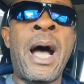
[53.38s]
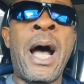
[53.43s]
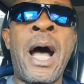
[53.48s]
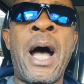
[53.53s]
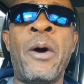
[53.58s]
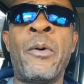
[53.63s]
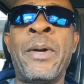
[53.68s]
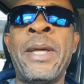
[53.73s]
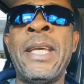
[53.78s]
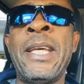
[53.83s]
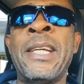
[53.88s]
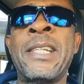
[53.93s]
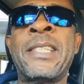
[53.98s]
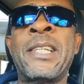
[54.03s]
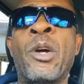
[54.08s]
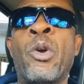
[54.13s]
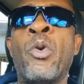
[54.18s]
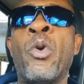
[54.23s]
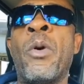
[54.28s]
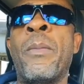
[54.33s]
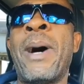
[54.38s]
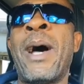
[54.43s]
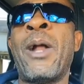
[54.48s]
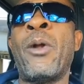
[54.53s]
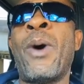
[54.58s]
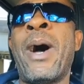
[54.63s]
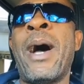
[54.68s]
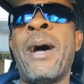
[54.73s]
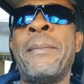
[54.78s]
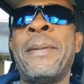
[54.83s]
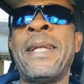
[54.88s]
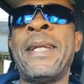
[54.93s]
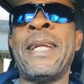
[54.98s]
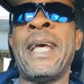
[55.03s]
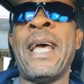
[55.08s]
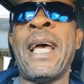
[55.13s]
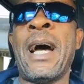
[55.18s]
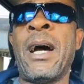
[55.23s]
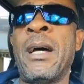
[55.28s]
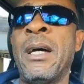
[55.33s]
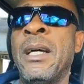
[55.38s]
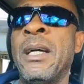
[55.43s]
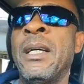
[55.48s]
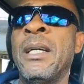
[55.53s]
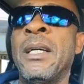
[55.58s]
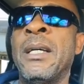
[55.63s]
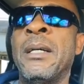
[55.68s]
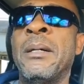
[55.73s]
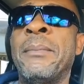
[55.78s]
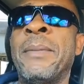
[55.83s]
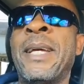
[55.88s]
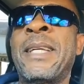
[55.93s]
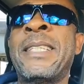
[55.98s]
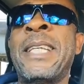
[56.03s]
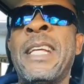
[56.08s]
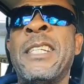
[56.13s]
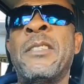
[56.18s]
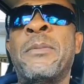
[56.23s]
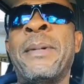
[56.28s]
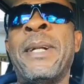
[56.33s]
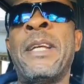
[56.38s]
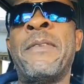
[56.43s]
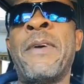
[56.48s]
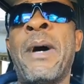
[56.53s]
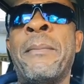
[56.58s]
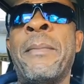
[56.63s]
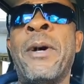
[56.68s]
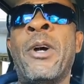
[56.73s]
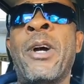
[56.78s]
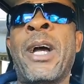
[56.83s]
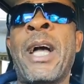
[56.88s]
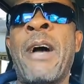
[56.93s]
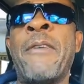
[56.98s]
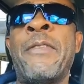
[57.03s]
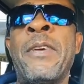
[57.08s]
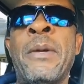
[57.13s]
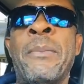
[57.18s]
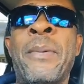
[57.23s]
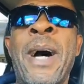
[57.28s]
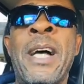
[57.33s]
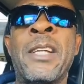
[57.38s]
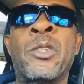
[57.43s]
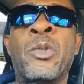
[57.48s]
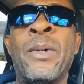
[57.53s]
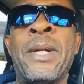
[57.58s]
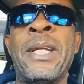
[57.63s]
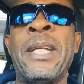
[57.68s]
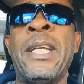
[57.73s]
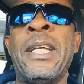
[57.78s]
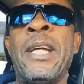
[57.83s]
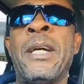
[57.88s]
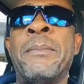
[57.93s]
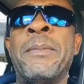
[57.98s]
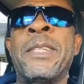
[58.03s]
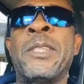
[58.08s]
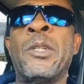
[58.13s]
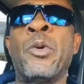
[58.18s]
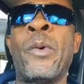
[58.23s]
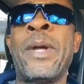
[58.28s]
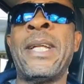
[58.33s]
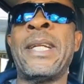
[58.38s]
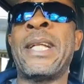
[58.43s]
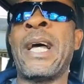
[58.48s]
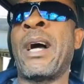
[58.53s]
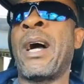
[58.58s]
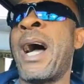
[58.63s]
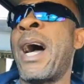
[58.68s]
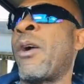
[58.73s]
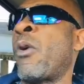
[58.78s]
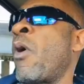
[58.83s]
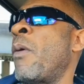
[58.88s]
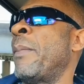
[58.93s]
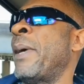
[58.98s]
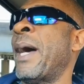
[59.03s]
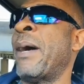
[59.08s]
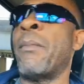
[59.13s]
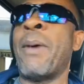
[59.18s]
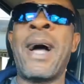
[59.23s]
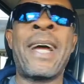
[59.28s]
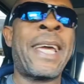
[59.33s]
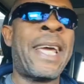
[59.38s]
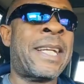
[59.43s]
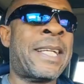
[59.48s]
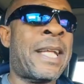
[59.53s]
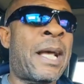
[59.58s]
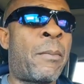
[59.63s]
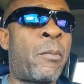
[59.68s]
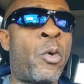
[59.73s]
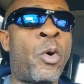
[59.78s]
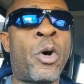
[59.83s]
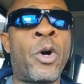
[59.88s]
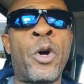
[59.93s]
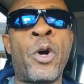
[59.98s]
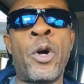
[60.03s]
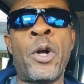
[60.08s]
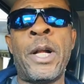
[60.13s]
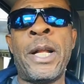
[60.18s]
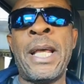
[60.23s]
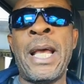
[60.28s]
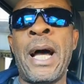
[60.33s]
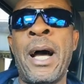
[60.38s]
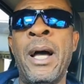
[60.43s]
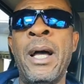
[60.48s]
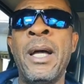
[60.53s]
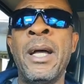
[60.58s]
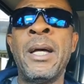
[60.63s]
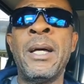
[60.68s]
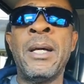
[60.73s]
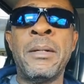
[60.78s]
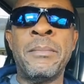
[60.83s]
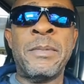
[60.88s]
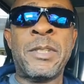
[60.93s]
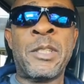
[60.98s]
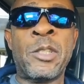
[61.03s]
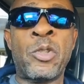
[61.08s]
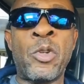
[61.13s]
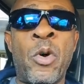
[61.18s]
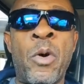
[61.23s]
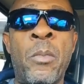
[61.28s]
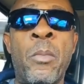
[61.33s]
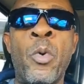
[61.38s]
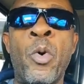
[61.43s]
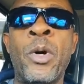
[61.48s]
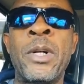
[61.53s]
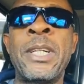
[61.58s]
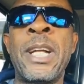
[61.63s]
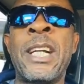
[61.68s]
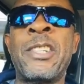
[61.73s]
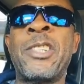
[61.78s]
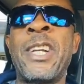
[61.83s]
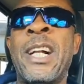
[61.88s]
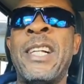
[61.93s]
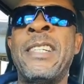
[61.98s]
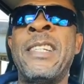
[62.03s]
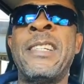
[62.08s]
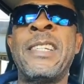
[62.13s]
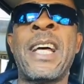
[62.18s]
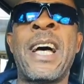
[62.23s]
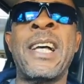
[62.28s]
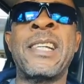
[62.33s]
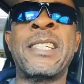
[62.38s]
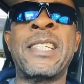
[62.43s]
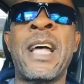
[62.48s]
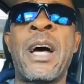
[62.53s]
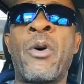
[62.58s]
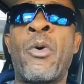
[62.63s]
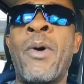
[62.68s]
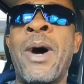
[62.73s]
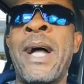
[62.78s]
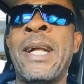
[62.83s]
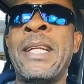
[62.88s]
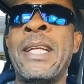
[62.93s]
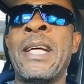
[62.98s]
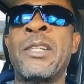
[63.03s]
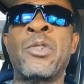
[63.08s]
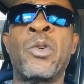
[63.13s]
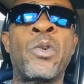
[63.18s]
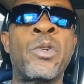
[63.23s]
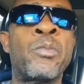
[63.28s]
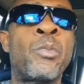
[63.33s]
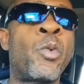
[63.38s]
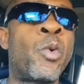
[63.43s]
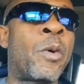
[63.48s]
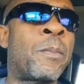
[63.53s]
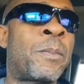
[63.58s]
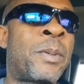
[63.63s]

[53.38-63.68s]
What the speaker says: And we hear say global warming there. Make sense, me live America for the past 20 years. Me see winter, I come here, I get here more earlier. Me see some more natural disaster going in some more